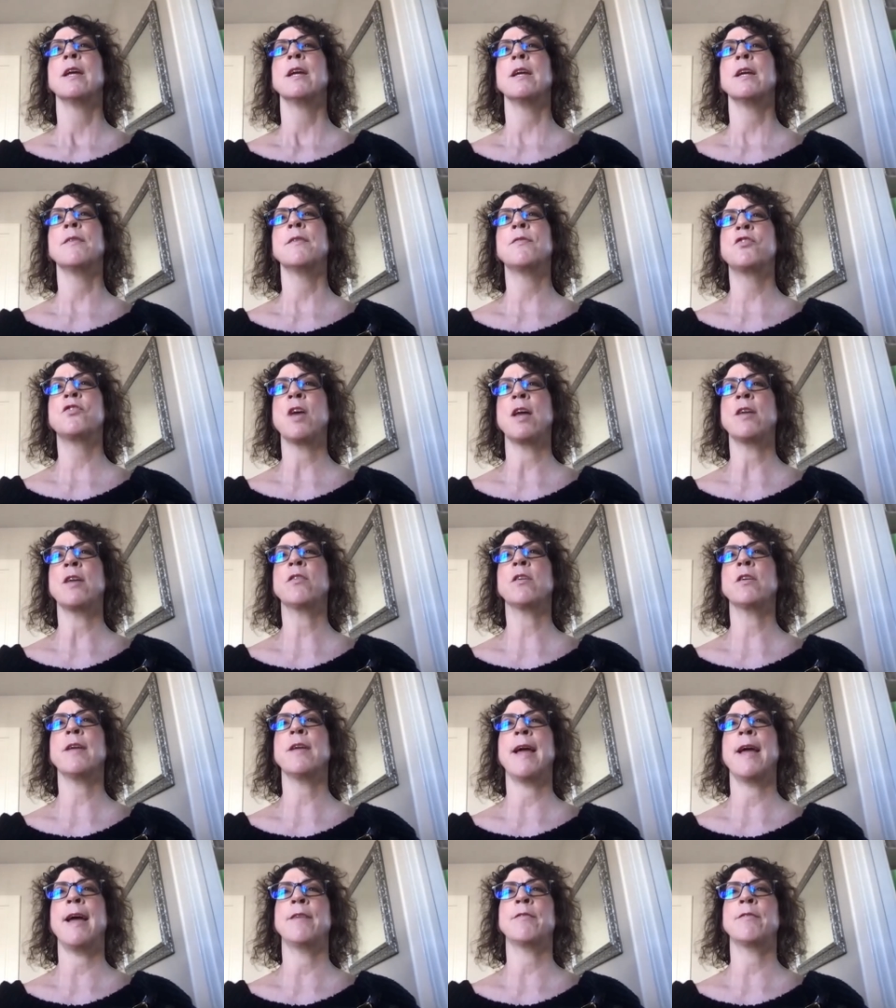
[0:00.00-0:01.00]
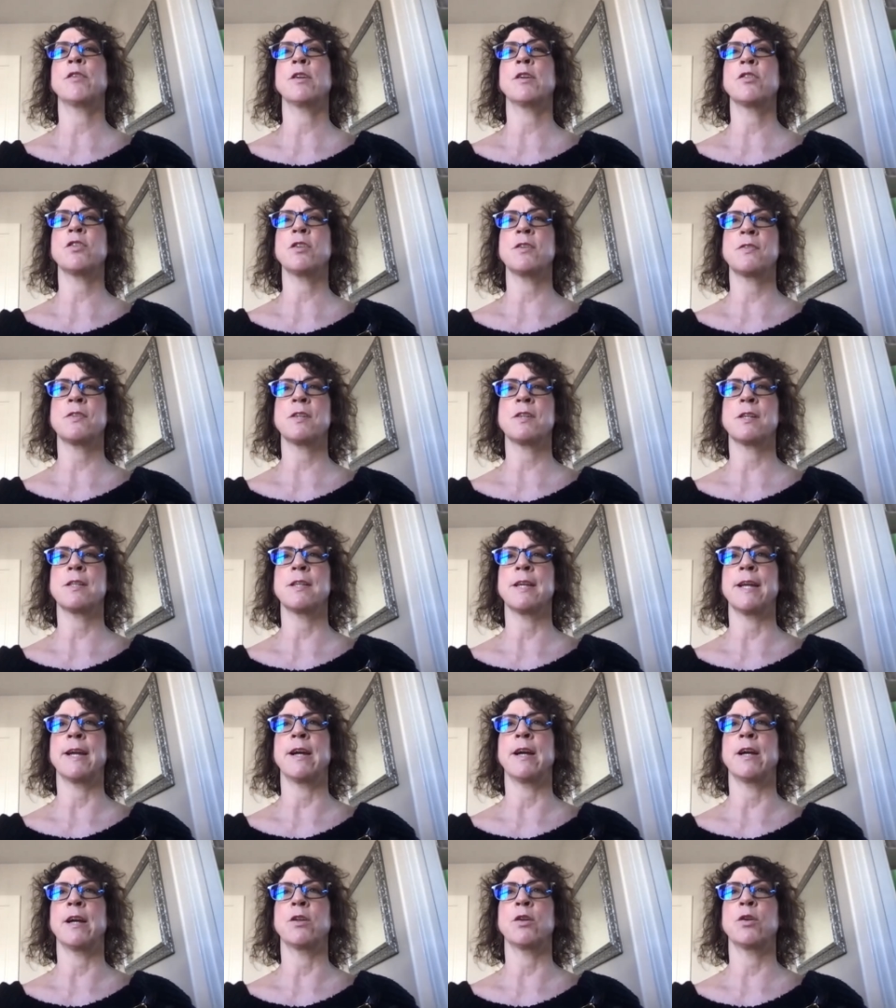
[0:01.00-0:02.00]
If general average is
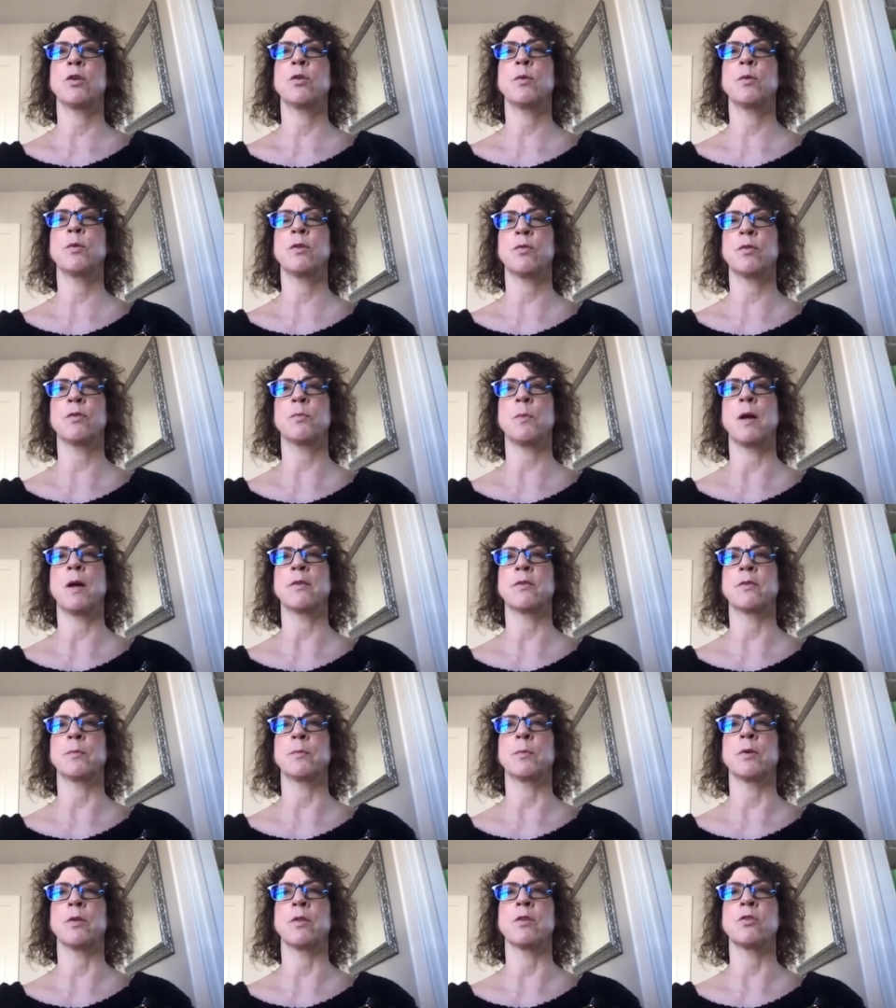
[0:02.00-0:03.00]
declared, who is responsible,